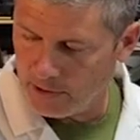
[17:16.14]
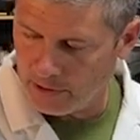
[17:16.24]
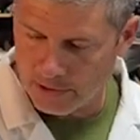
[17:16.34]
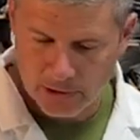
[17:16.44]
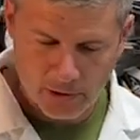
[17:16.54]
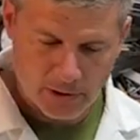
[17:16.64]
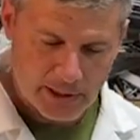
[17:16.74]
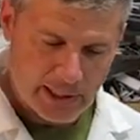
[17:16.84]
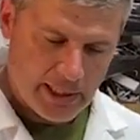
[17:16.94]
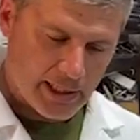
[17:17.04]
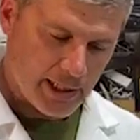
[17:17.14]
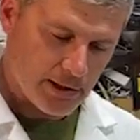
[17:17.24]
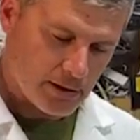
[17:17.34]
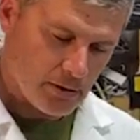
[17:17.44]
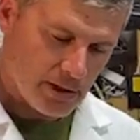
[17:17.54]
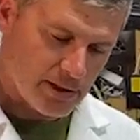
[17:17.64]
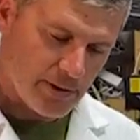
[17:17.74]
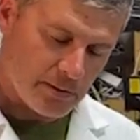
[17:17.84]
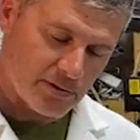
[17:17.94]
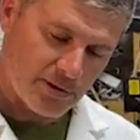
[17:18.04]
use this tool. Again, this tool is
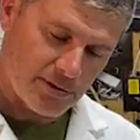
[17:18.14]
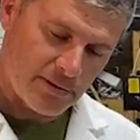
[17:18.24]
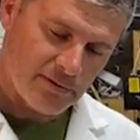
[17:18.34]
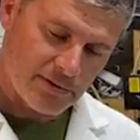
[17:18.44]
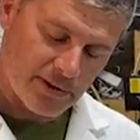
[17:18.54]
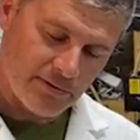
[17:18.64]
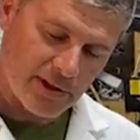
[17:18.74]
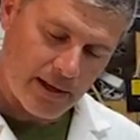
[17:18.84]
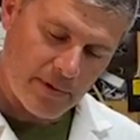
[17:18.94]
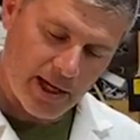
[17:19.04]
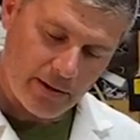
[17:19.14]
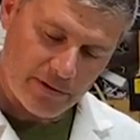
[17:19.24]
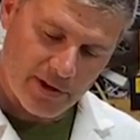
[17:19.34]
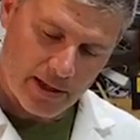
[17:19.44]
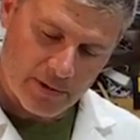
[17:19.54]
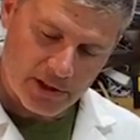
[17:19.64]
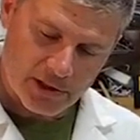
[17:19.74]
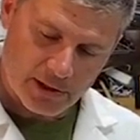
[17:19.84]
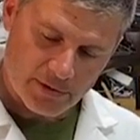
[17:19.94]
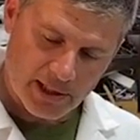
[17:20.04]
available from from Flyin' Miata. We've got them on the
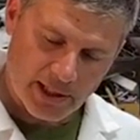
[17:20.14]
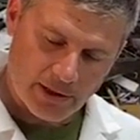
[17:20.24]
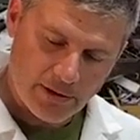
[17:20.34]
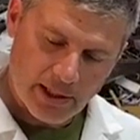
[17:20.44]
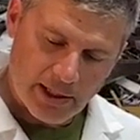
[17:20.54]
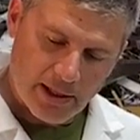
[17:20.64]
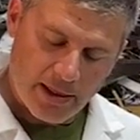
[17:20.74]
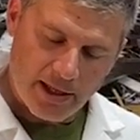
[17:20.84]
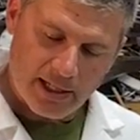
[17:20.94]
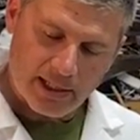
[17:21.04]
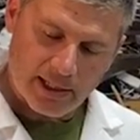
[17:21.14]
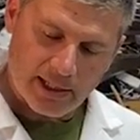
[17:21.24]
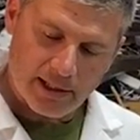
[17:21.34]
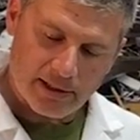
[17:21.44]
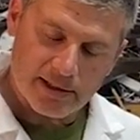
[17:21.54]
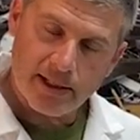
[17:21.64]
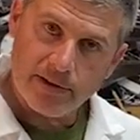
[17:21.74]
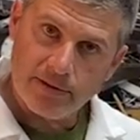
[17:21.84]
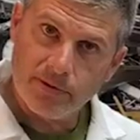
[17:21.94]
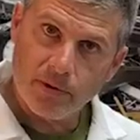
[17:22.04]
shelf right now. They uh,
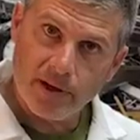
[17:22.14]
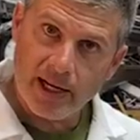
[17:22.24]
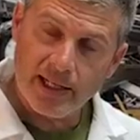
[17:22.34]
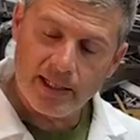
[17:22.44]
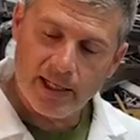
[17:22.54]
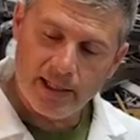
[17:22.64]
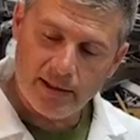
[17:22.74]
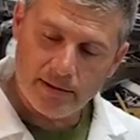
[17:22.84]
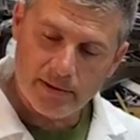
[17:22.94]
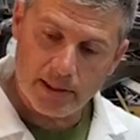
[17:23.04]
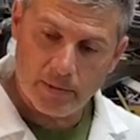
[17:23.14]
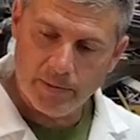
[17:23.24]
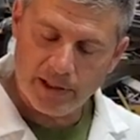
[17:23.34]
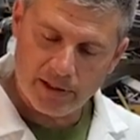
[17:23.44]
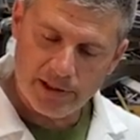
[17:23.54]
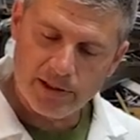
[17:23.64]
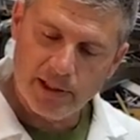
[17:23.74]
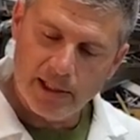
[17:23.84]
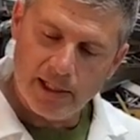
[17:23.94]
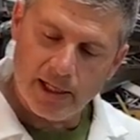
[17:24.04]
74.99 at the moment, at least,
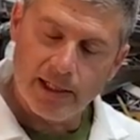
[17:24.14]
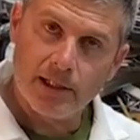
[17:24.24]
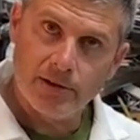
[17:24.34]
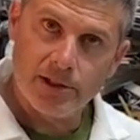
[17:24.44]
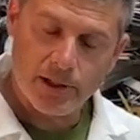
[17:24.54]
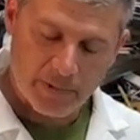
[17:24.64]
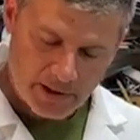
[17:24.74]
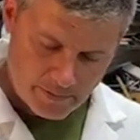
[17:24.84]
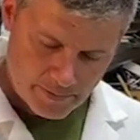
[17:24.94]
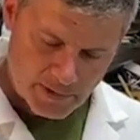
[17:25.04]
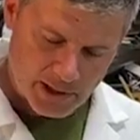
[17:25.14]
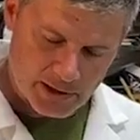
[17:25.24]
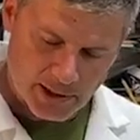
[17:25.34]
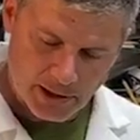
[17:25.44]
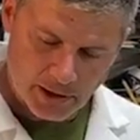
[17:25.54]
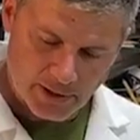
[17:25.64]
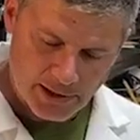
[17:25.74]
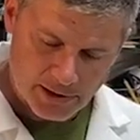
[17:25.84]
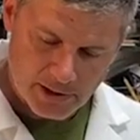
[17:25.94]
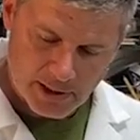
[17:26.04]
uh, including shipping inside the U.S.